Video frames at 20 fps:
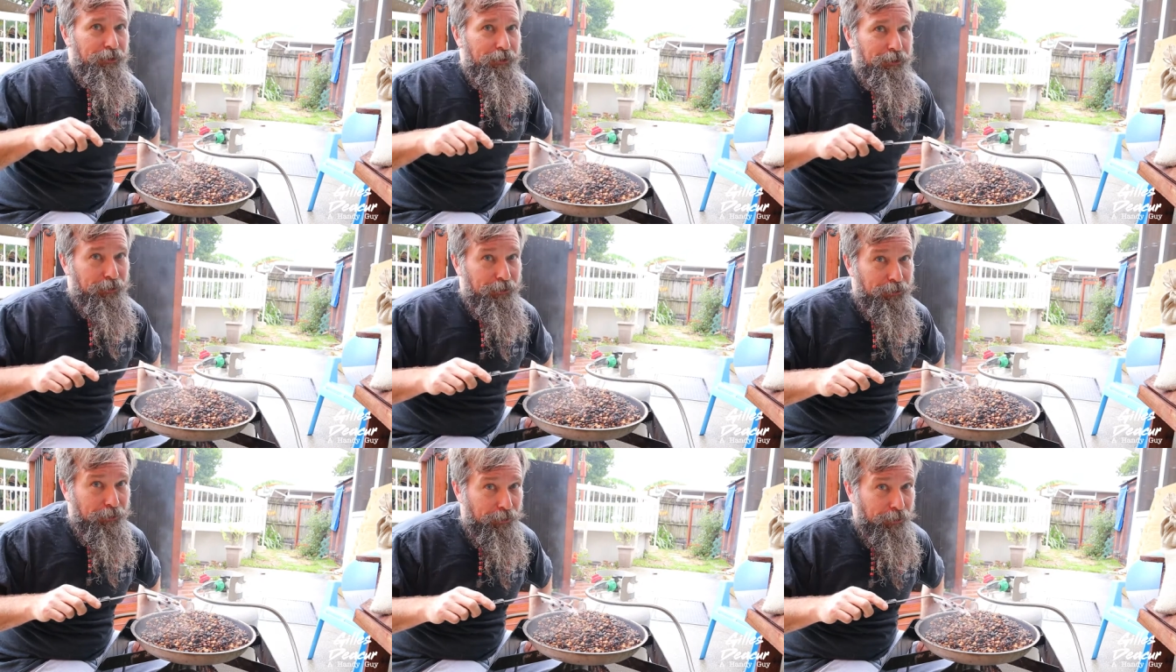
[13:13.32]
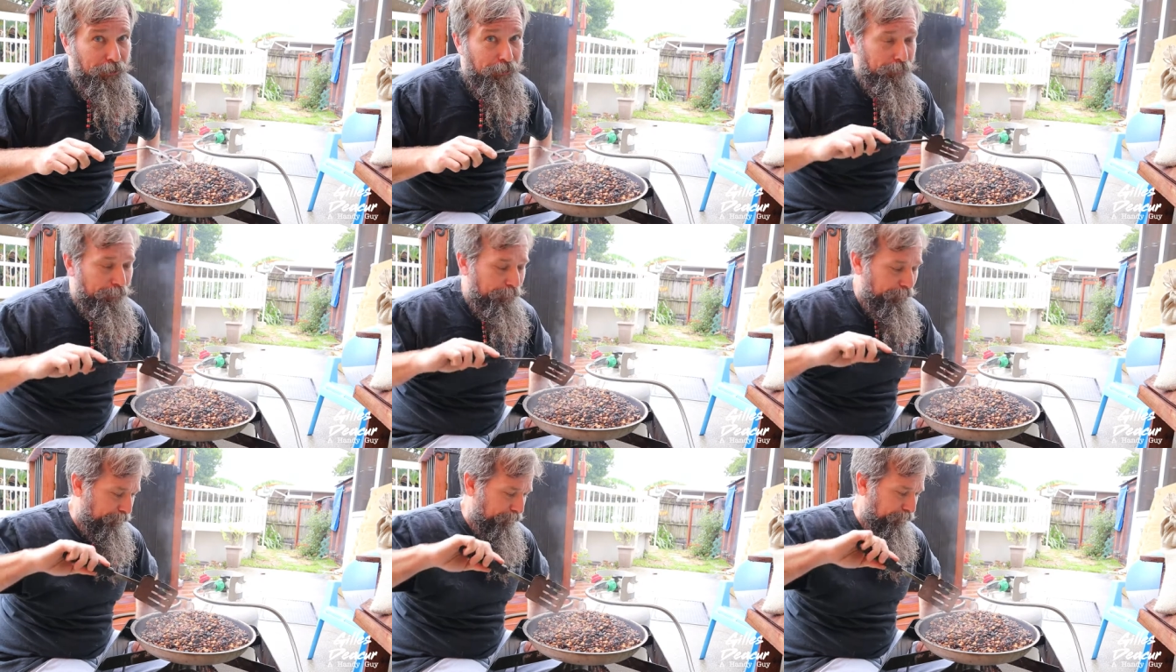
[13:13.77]
Yeah.
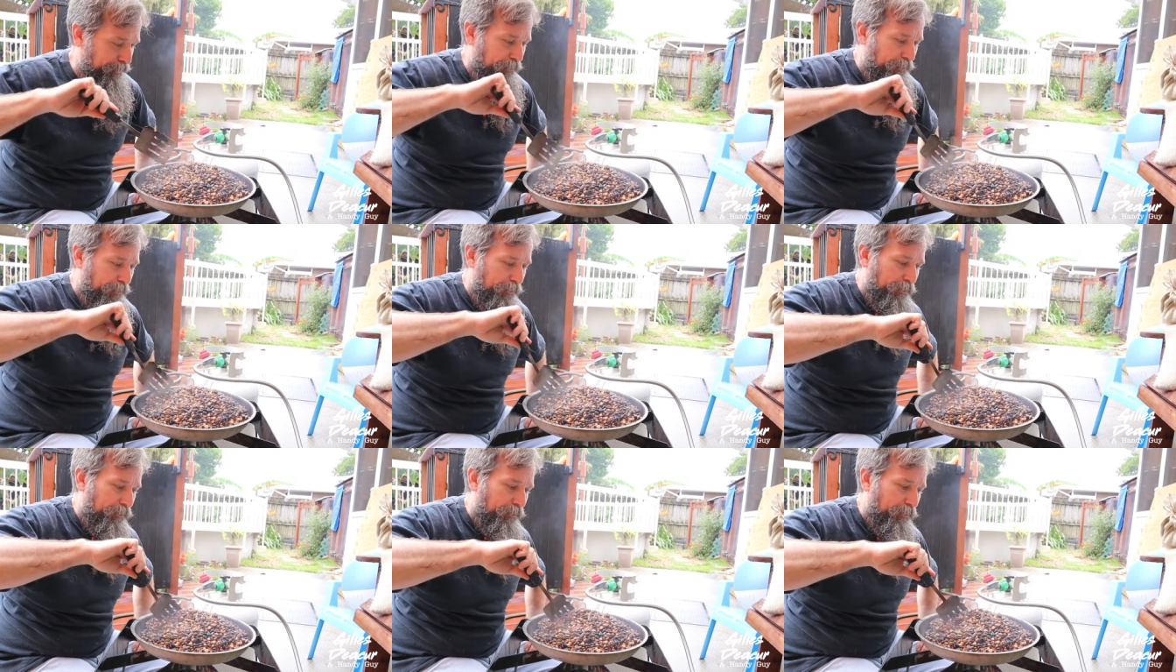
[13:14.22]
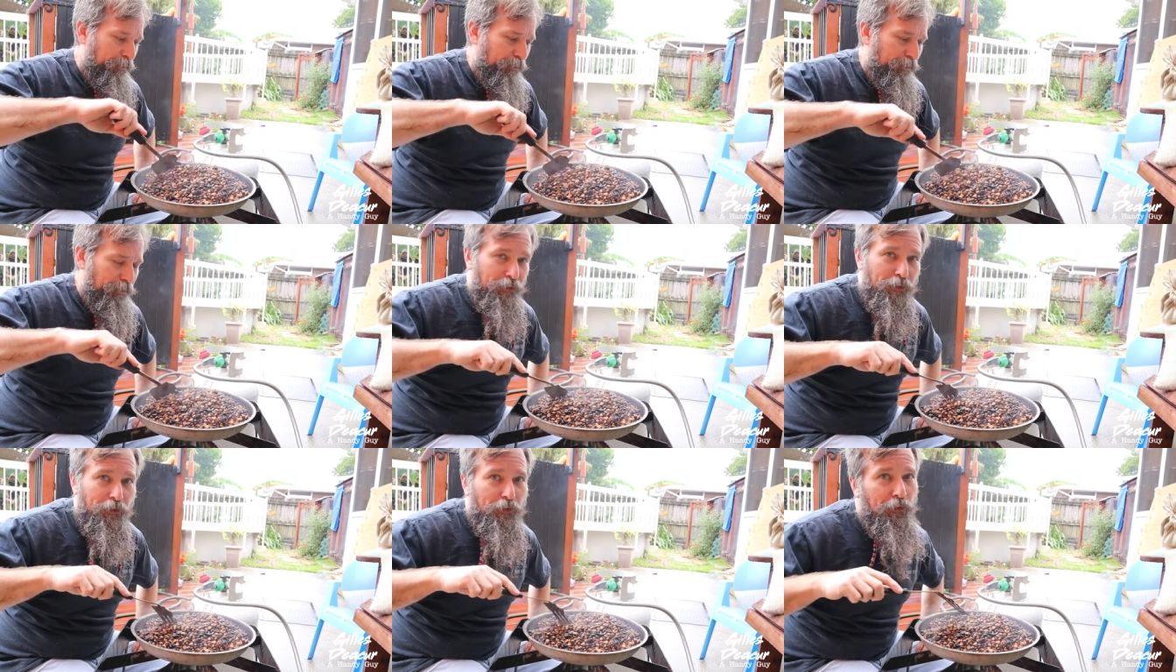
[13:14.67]

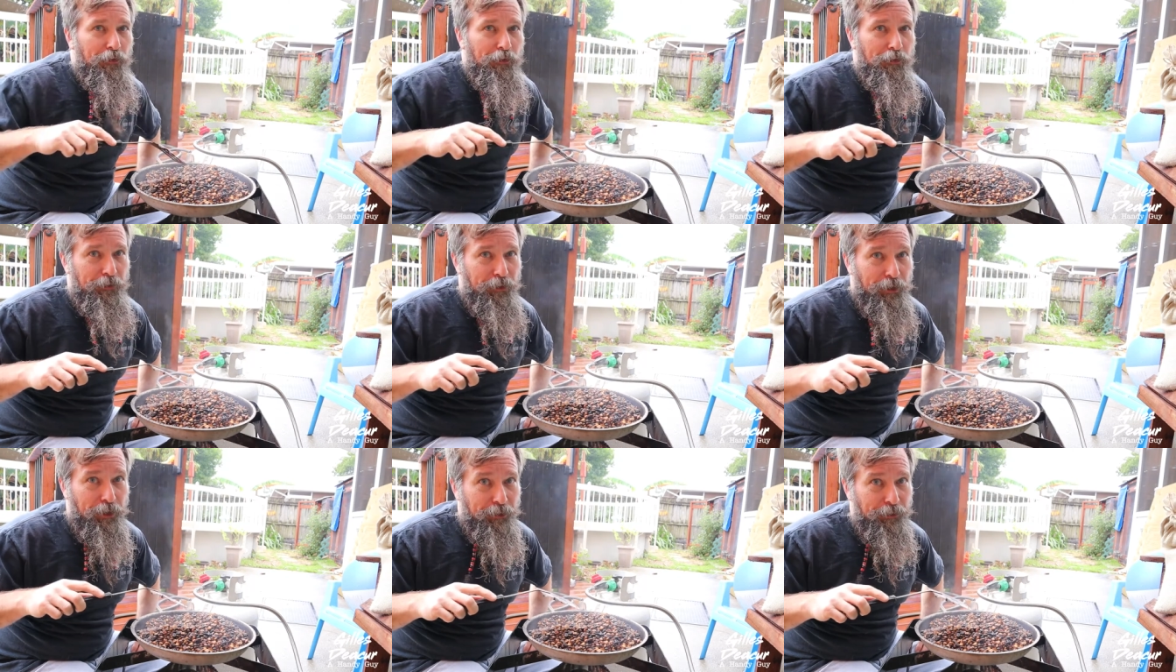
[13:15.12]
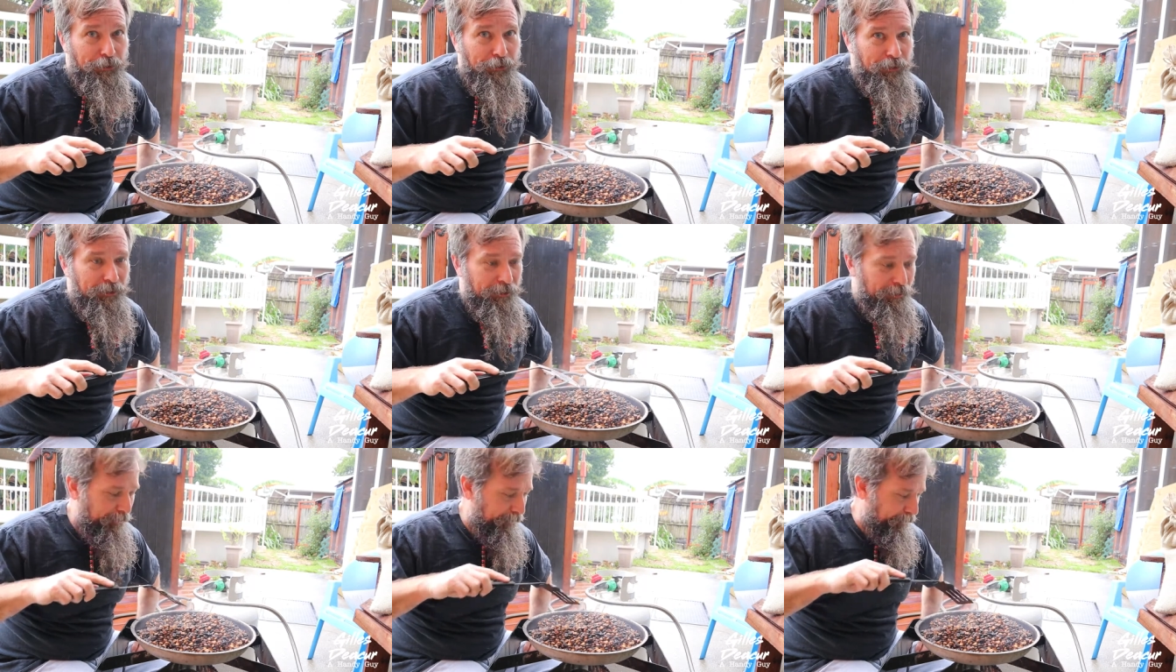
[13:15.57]
Not a
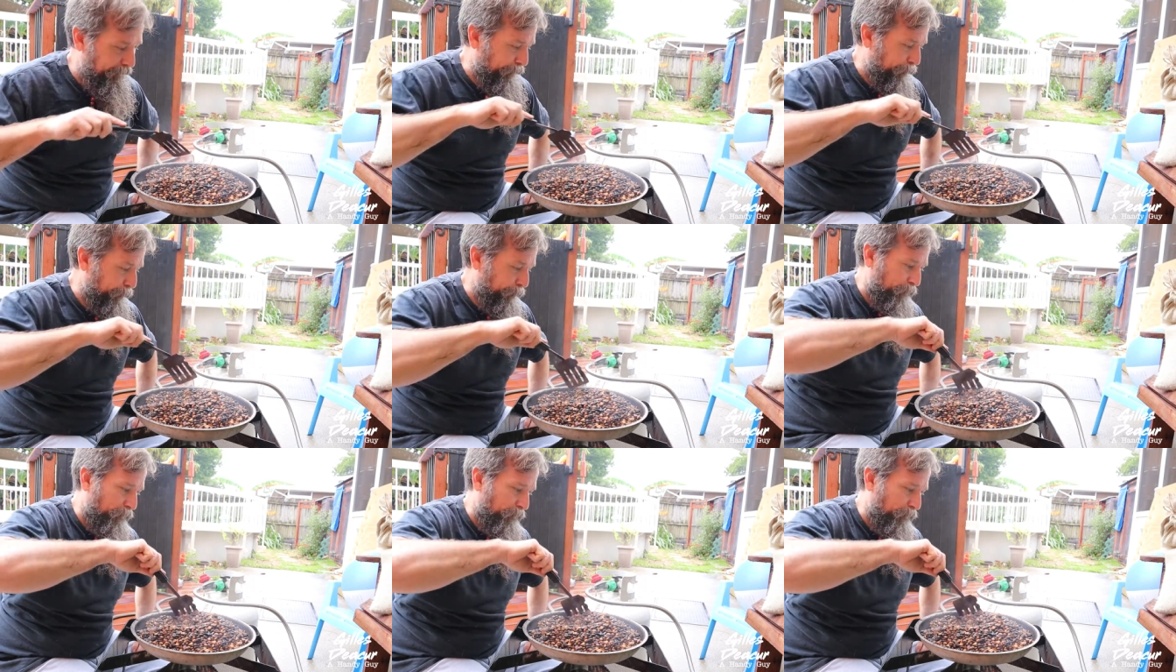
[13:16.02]
good idea.